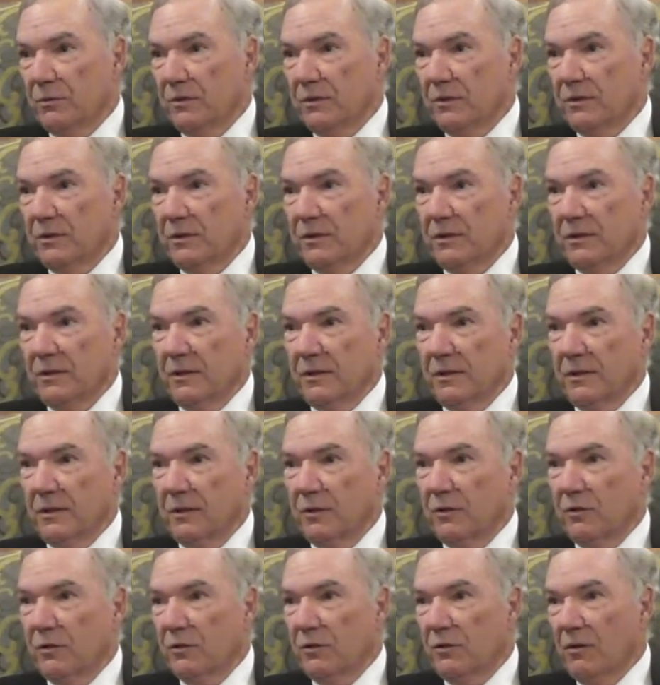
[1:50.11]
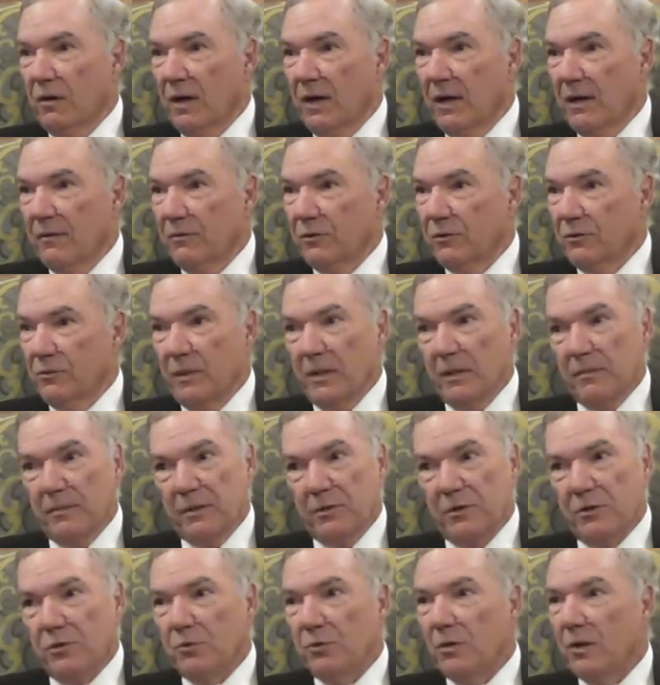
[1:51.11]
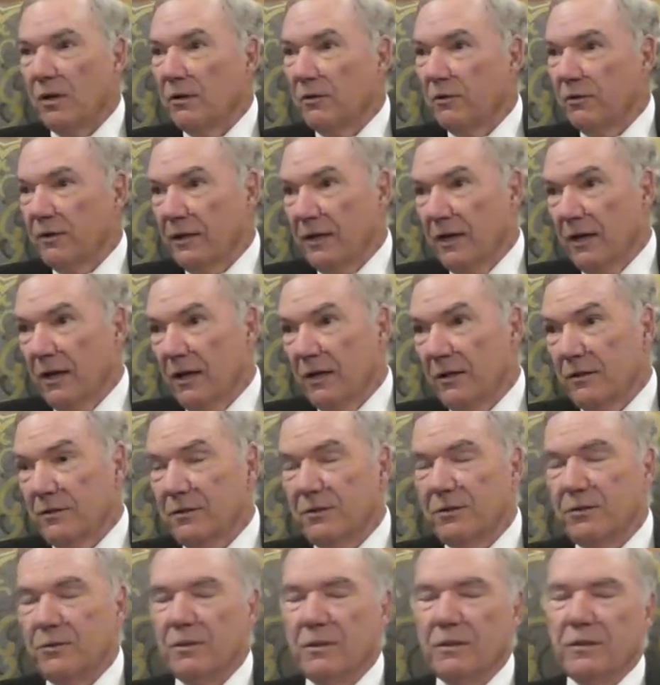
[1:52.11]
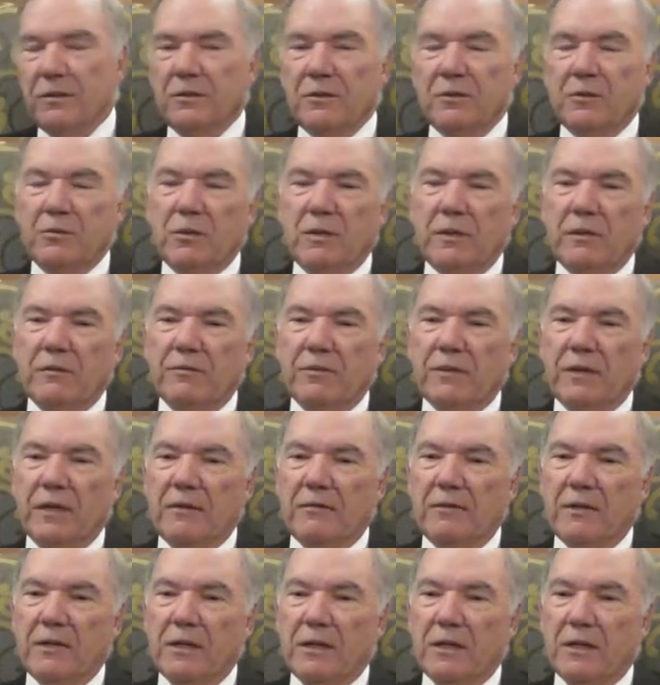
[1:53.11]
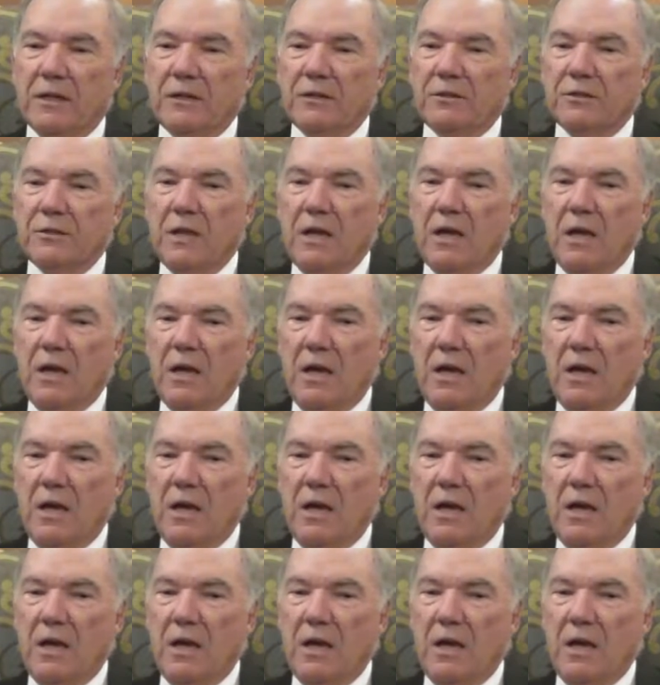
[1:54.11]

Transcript: which a good drive was maybe 200 yards, 225 yards,